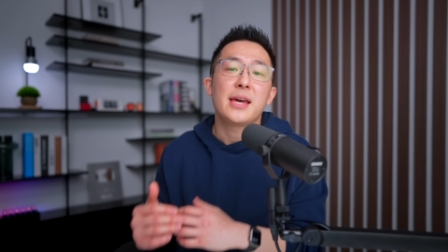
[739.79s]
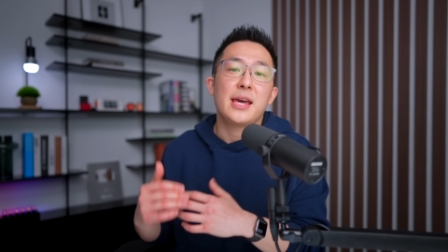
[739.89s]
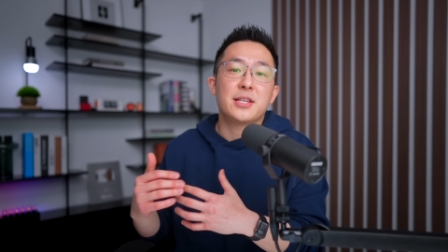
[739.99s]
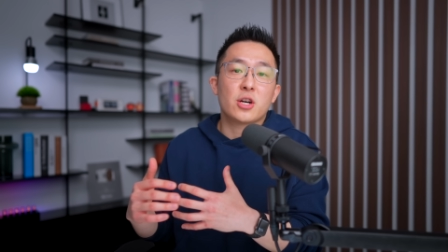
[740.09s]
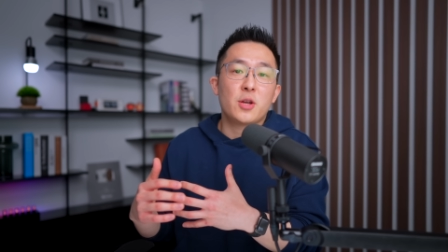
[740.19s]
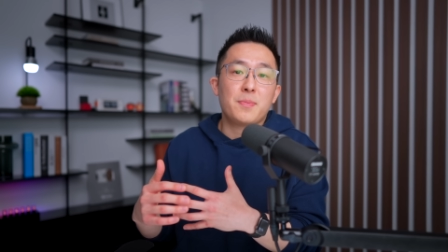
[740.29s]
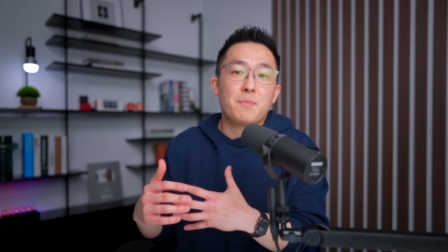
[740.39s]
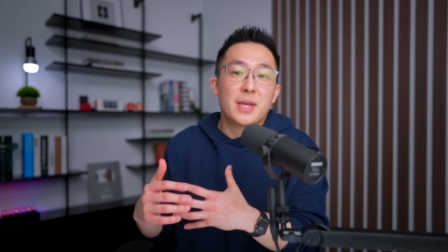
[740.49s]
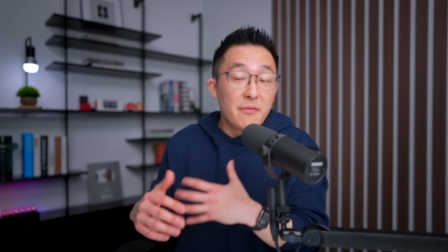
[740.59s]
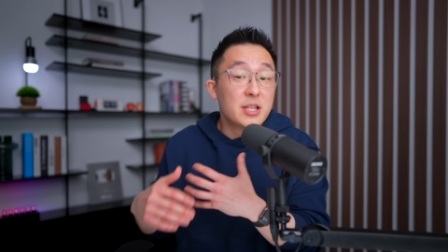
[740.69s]
is going to
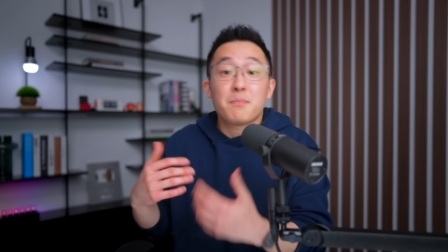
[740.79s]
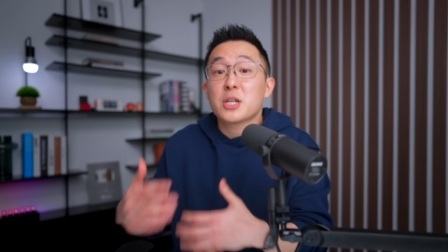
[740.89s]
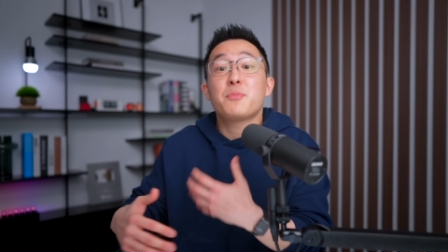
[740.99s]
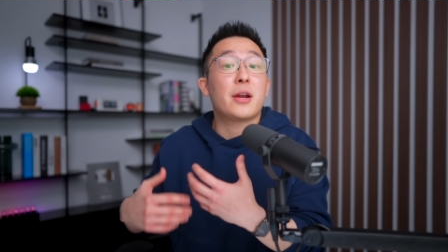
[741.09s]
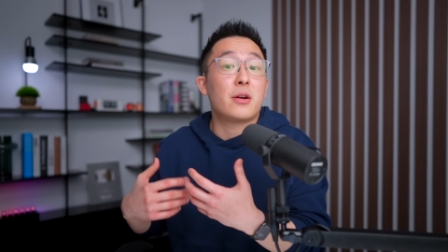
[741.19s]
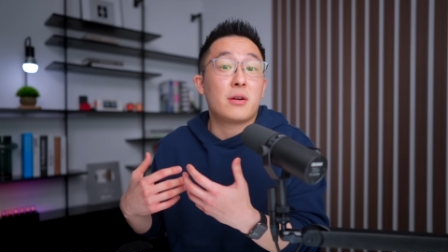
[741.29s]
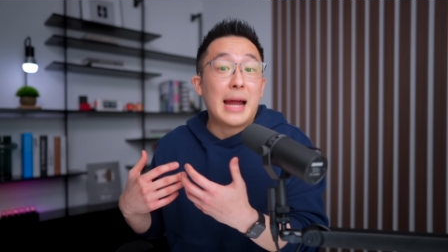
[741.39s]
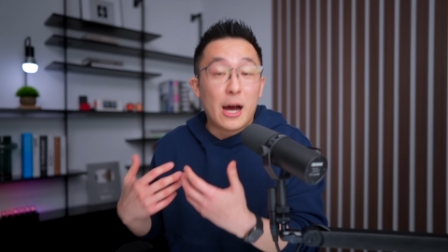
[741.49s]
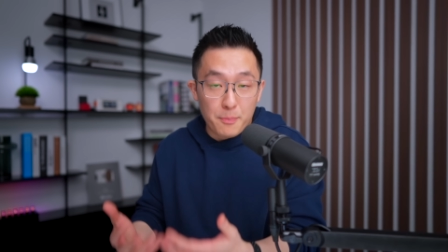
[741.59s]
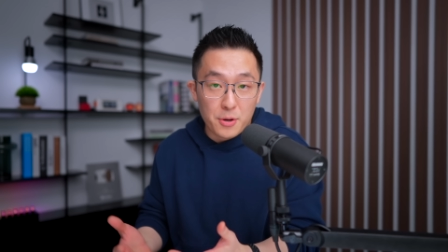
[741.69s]
give us much better
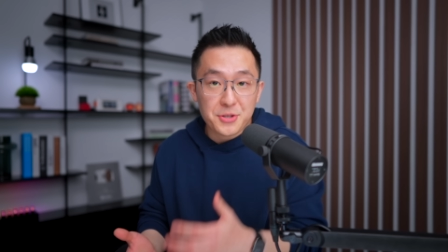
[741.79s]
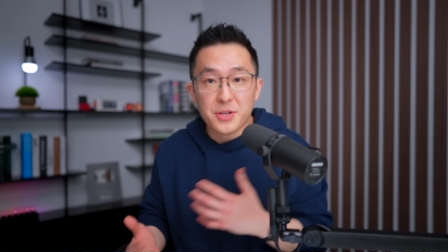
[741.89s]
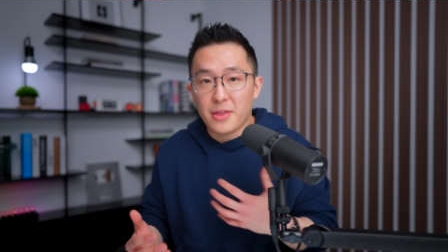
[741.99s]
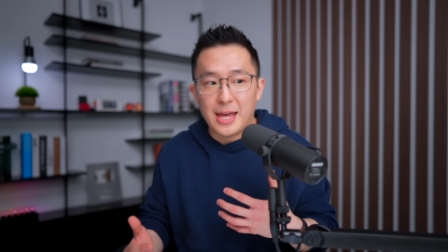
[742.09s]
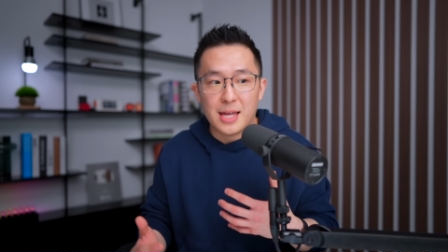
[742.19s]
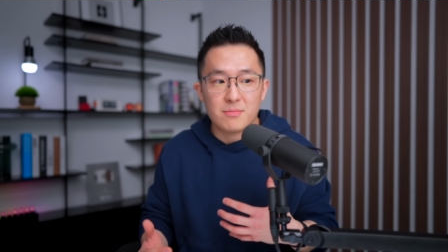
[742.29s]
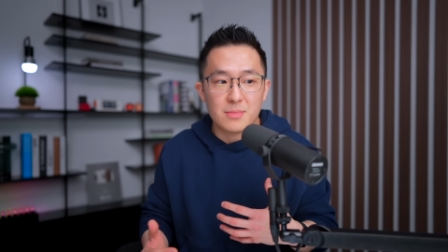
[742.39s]
outputs than